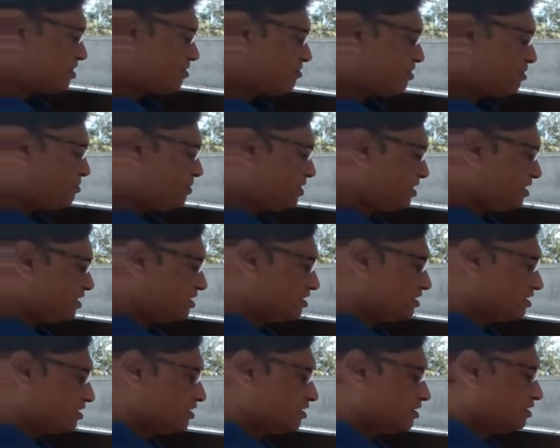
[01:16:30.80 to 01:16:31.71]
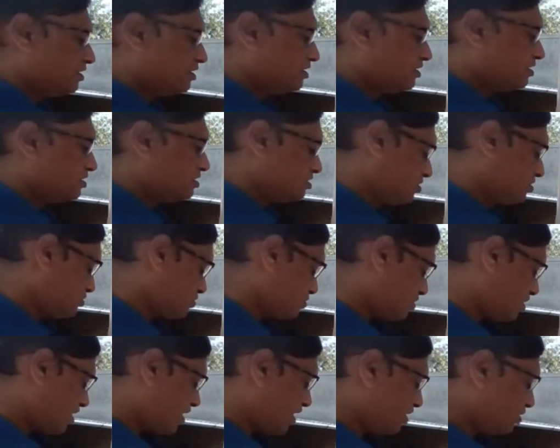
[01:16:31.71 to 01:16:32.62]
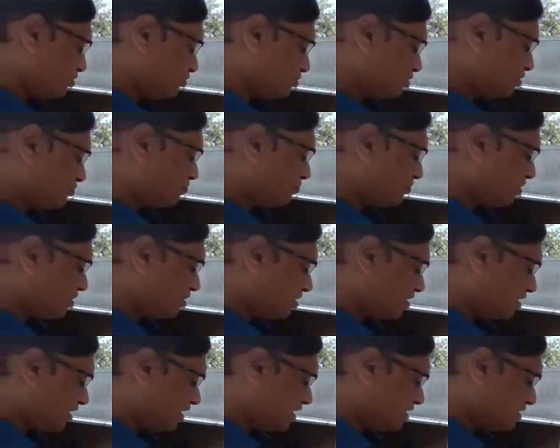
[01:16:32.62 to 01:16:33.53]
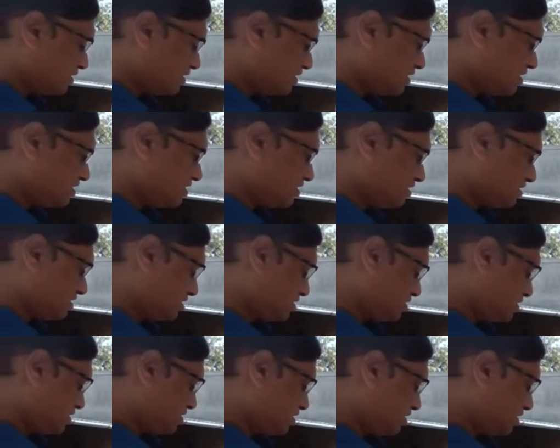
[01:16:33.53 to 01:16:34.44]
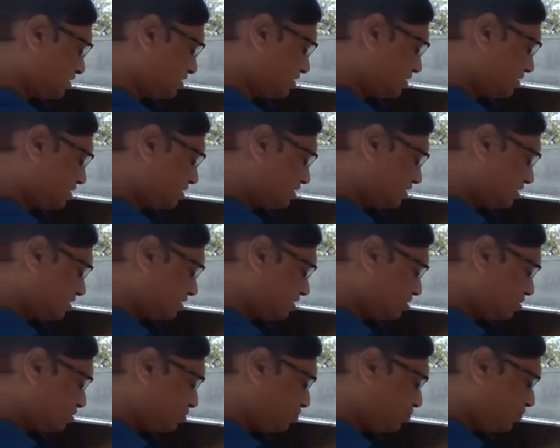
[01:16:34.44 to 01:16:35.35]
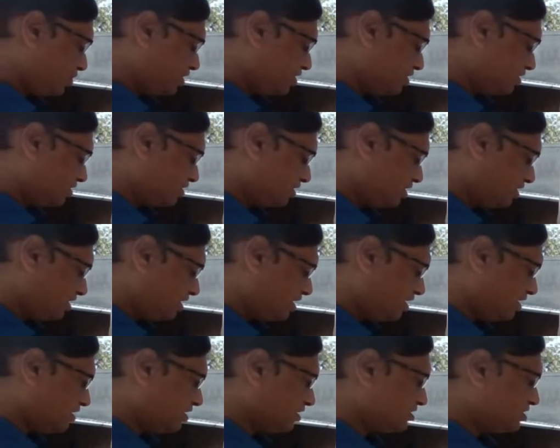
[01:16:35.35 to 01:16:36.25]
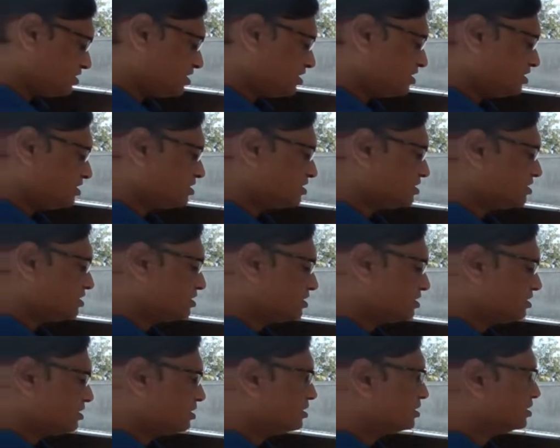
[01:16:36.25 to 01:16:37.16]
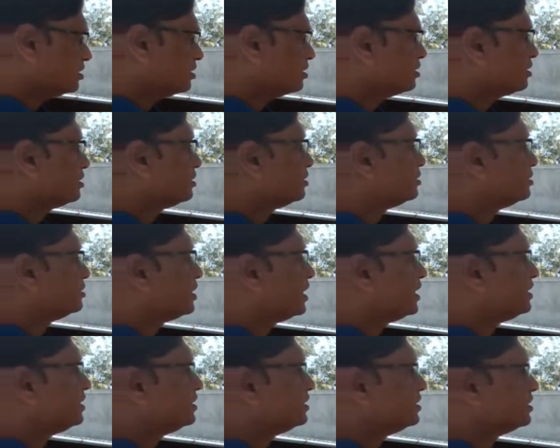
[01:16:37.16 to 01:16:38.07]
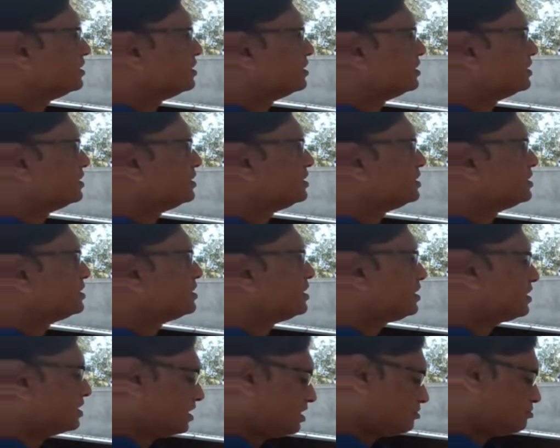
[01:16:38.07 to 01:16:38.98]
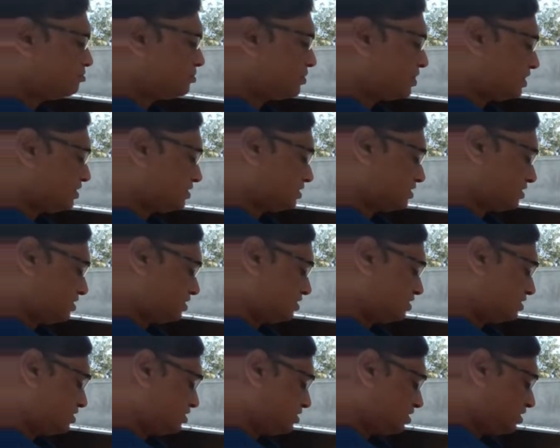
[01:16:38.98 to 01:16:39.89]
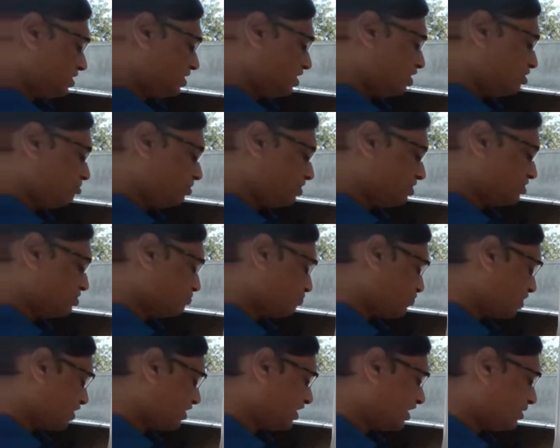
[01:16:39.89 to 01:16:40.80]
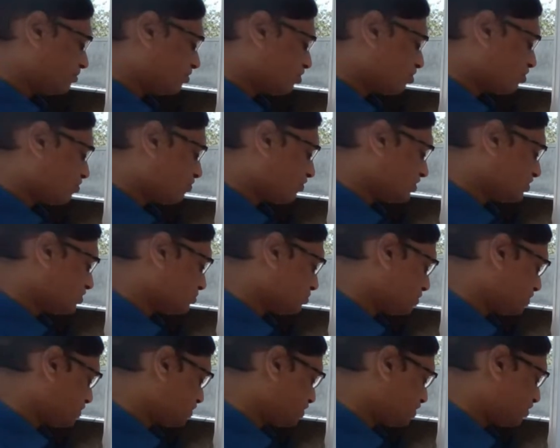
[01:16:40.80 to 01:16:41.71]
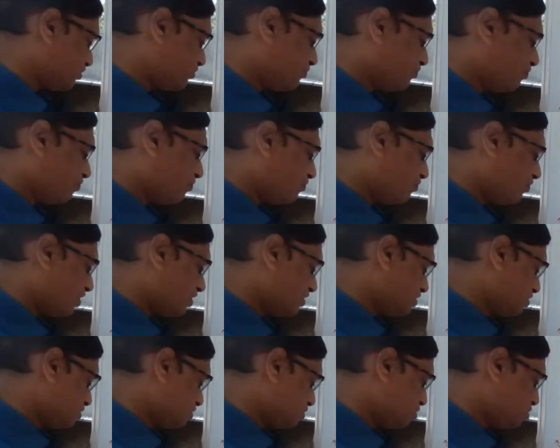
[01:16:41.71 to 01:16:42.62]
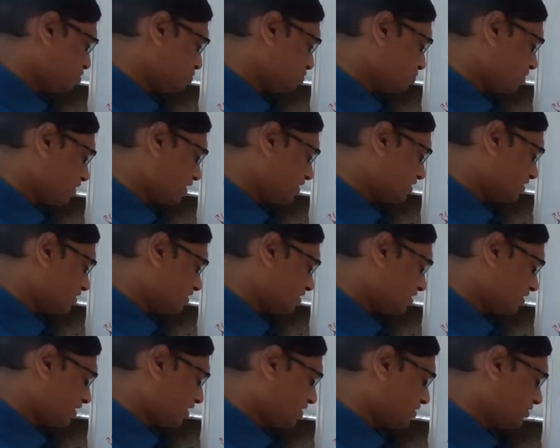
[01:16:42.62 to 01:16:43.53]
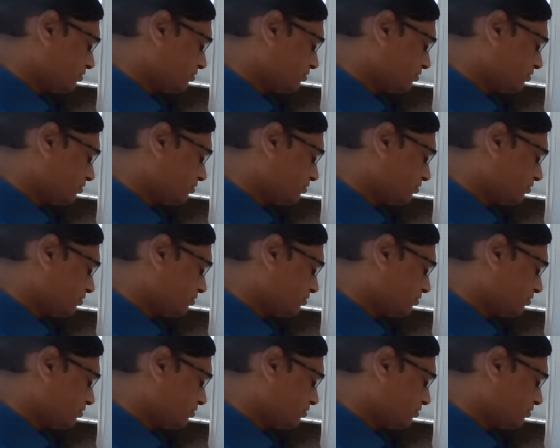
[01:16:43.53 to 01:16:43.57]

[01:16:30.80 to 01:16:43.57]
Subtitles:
VB. So hydrogen 1 as it is. 2 and 3 interchange. Then C3 plus. It means one time clockwise rotation. 1, 2, and 3.